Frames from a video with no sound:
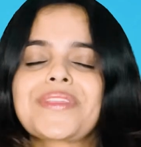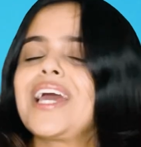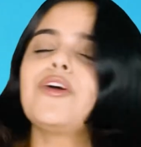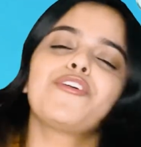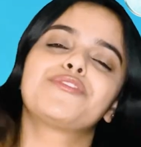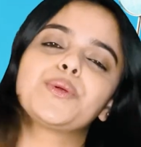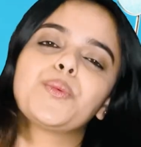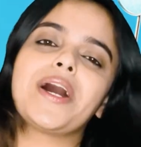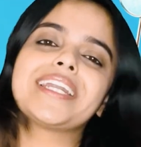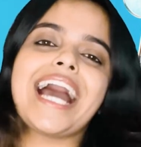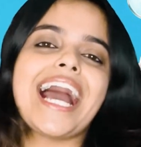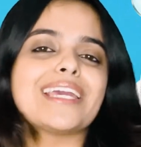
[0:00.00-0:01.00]
Hello
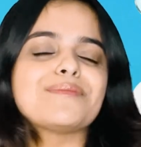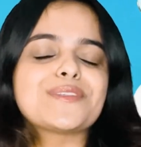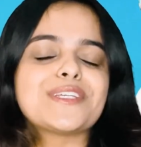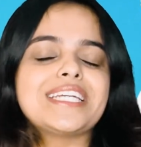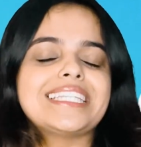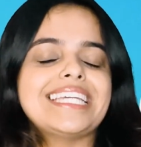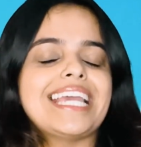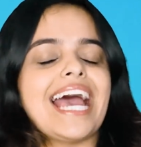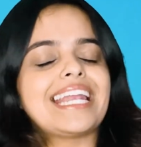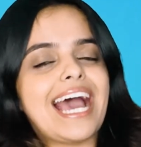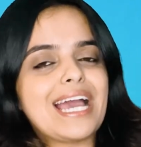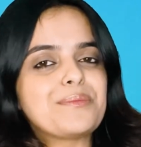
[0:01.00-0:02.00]
everyone, I am Sunidhi
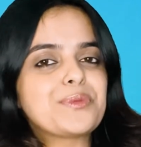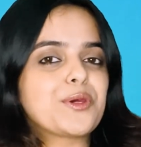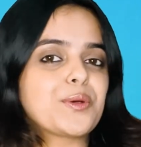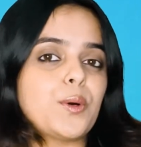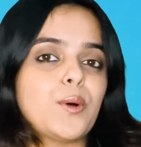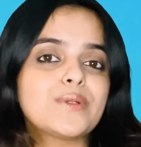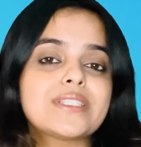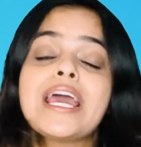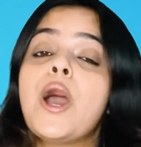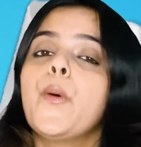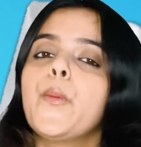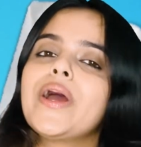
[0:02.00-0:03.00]
and I am your host.
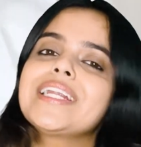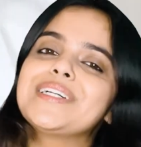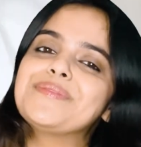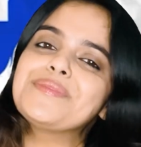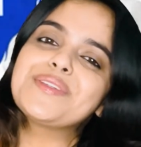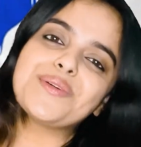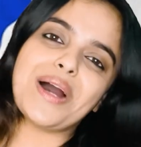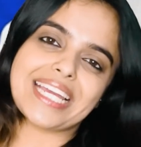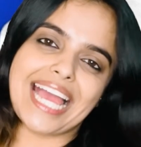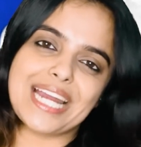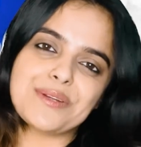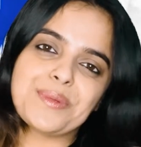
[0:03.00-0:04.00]
Welcome to
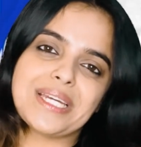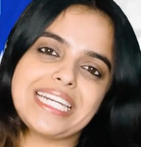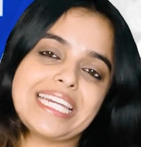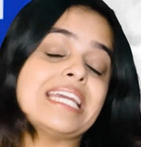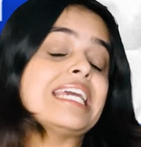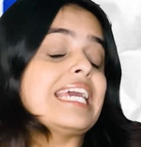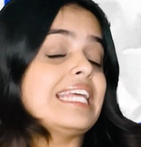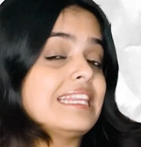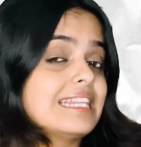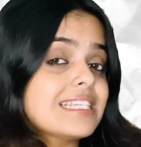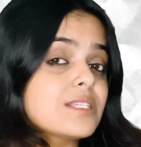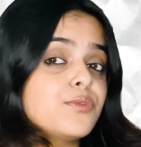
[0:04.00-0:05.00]
Academically.
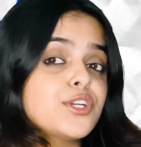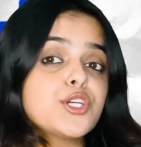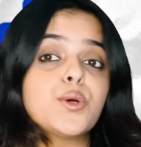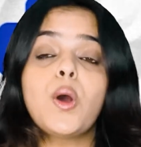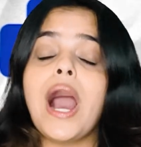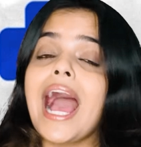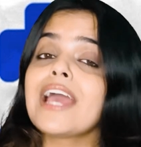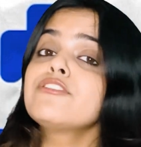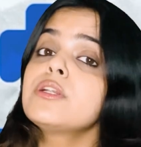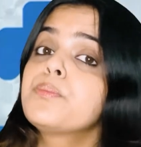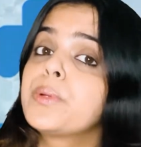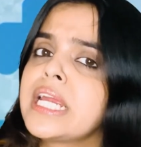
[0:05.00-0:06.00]
In this video, I
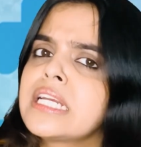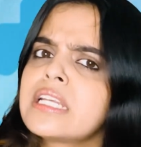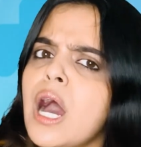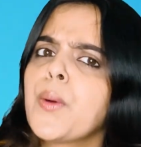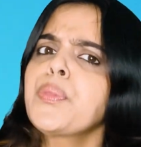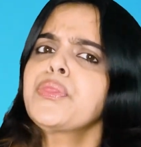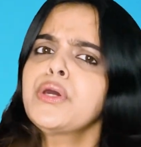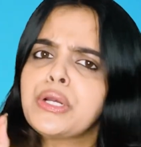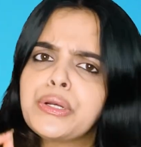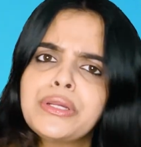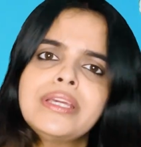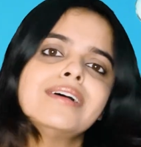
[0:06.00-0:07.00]
will break down the
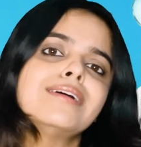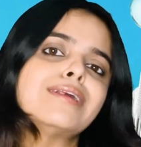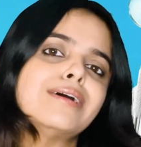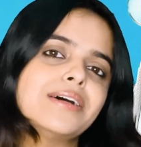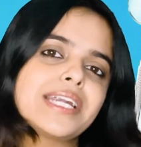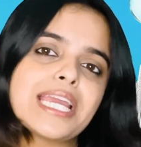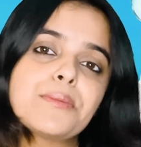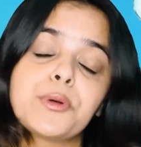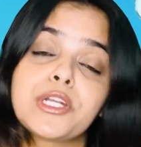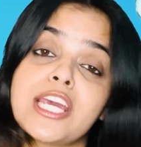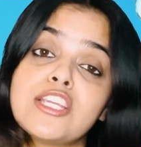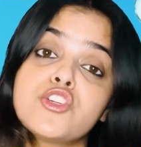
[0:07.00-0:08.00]
real earning
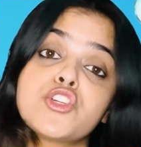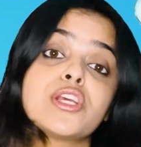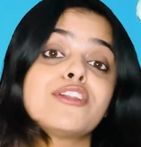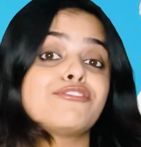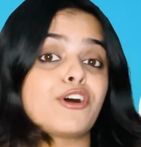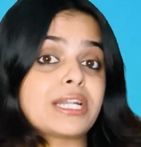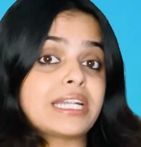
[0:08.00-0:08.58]
potential for